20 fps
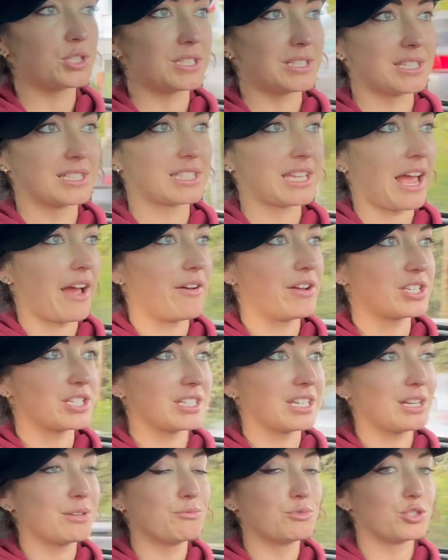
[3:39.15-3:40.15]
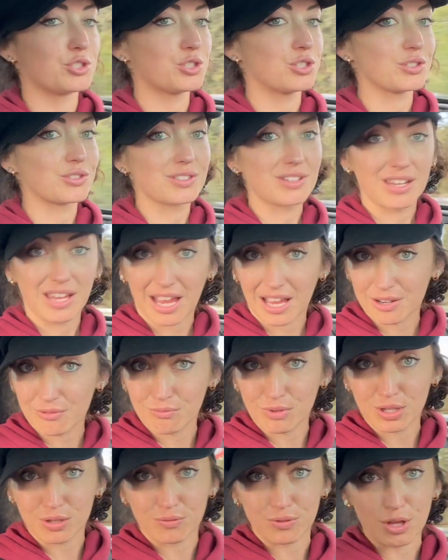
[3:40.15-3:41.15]
in his garage, and he was just getting
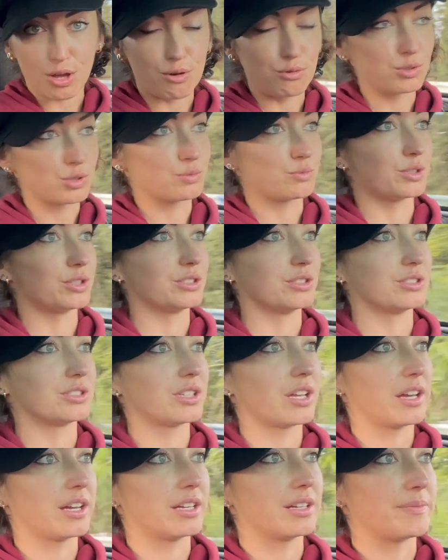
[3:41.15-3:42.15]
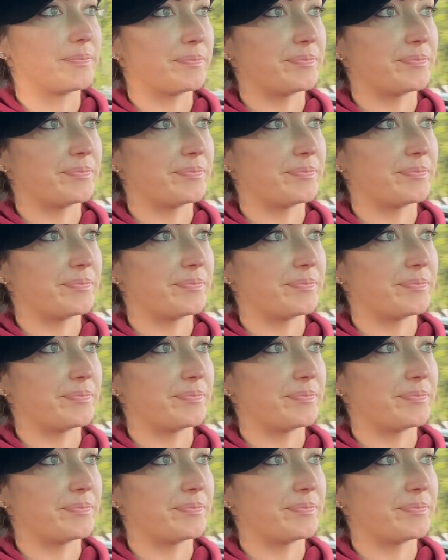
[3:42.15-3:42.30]
rid of the old ones. I